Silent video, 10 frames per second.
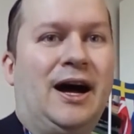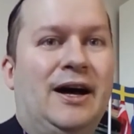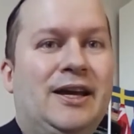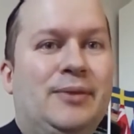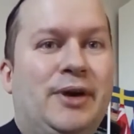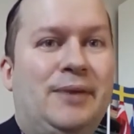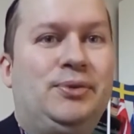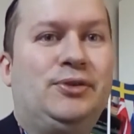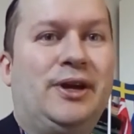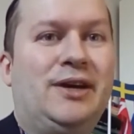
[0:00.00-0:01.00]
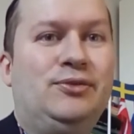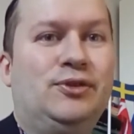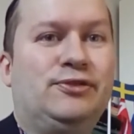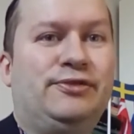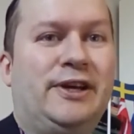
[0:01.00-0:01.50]
I am happy to have
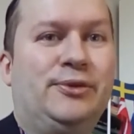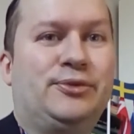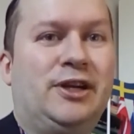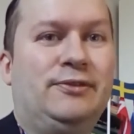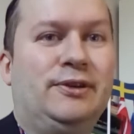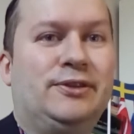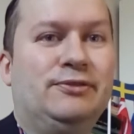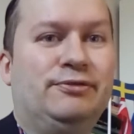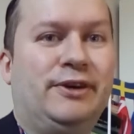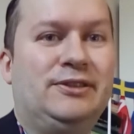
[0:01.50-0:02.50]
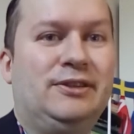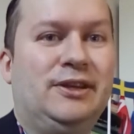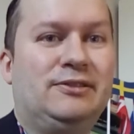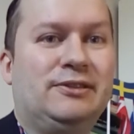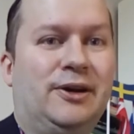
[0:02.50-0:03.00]
you as fellow travelers in fighting
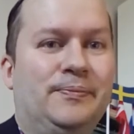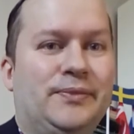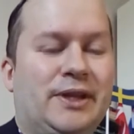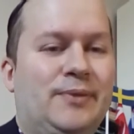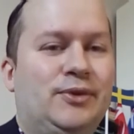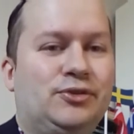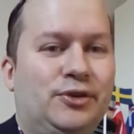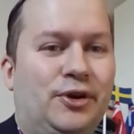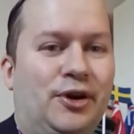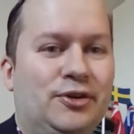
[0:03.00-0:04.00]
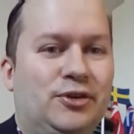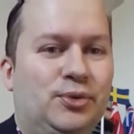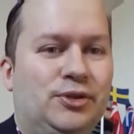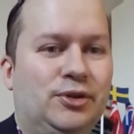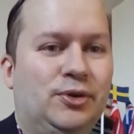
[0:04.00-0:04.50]
Islam. I'm not going to argue
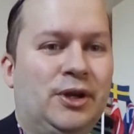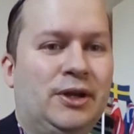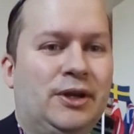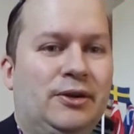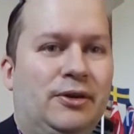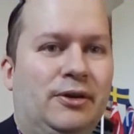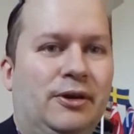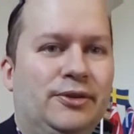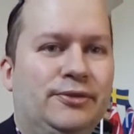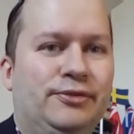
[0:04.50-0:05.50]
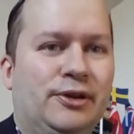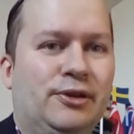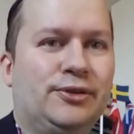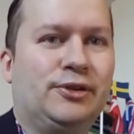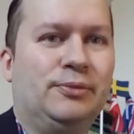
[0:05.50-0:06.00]
with you on the
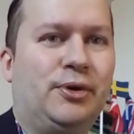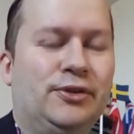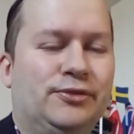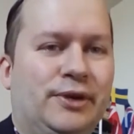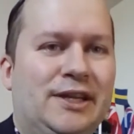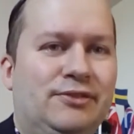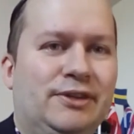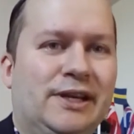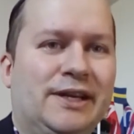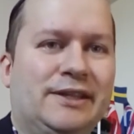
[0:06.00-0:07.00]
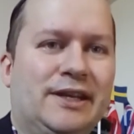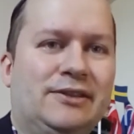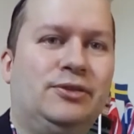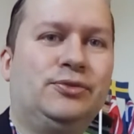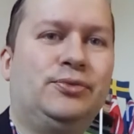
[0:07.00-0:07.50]
theological points or anything like
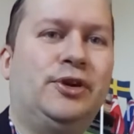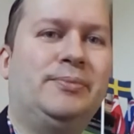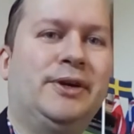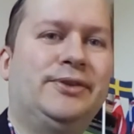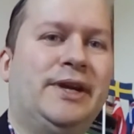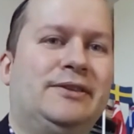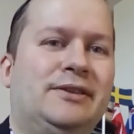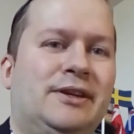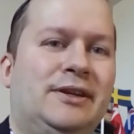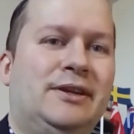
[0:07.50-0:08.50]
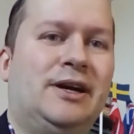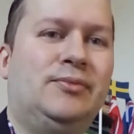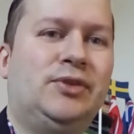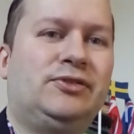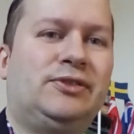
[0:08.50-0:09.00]
that. Don't worry about that.
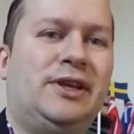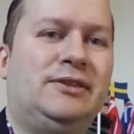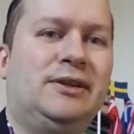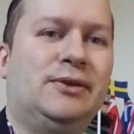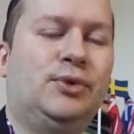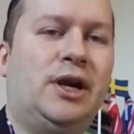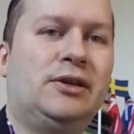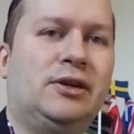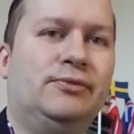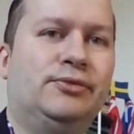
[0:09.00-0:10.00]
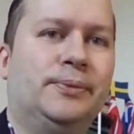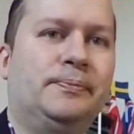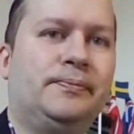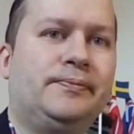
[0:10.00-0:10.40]
I'm just stating where I come from.